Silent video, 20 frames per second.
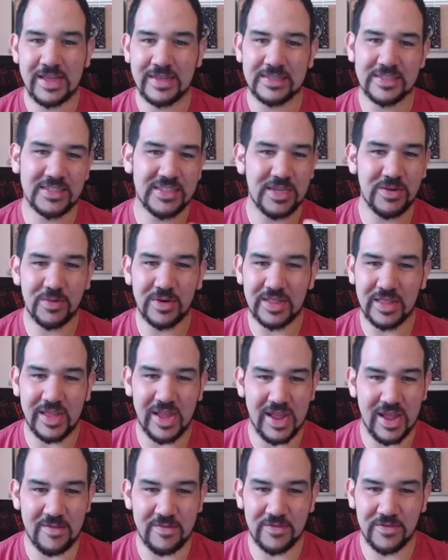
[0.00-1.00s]
see what
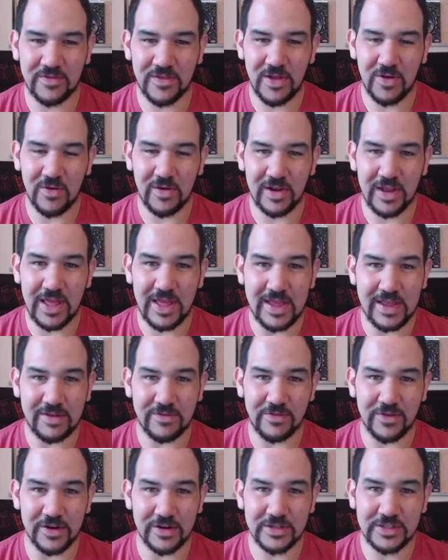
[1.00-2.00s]
the ebb and flow are like
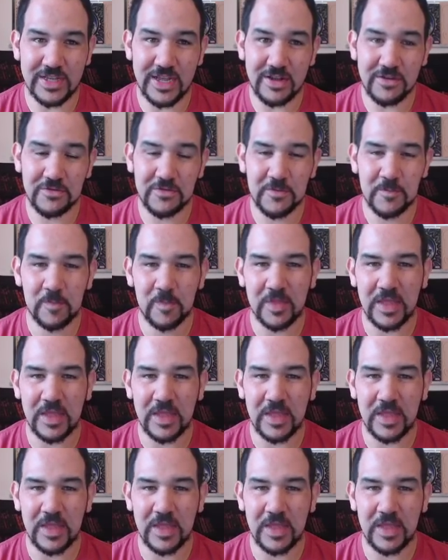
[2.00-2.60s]
for yourself,